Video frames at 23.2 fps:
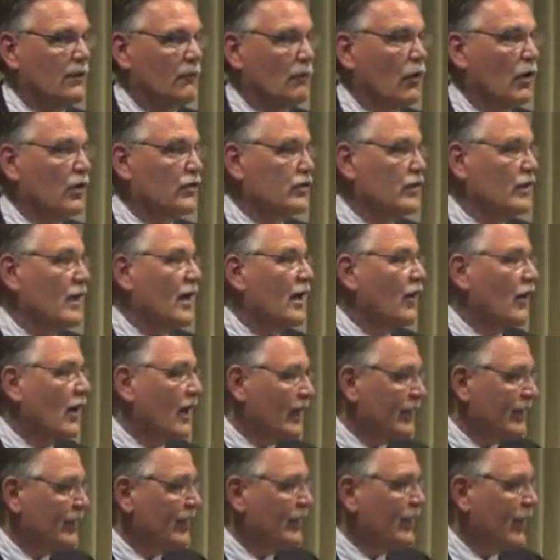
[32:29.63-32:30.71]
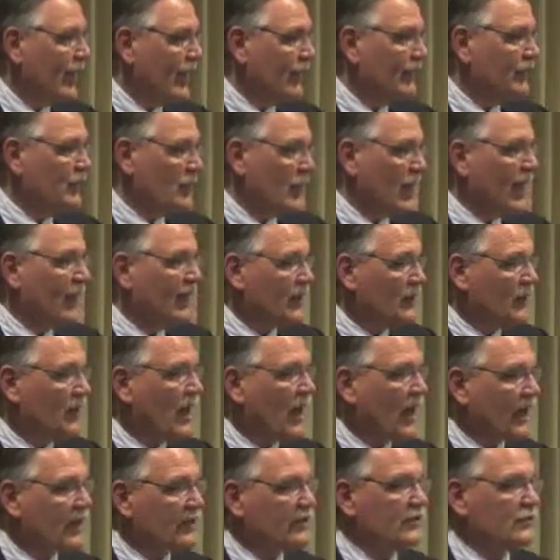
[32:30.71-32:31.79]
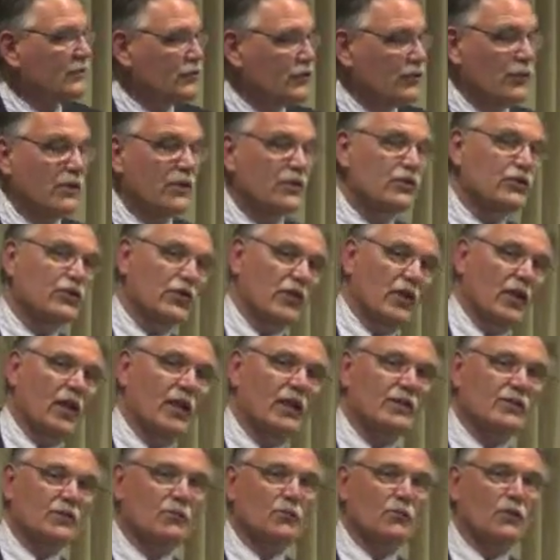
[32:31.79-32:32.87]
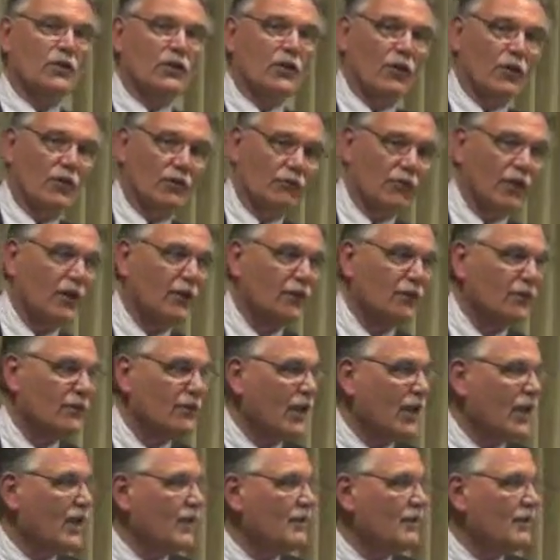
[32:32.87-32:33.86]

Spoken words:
wasn't our idea to have the back-to-backs, it was USGA's. I'm going to go on record of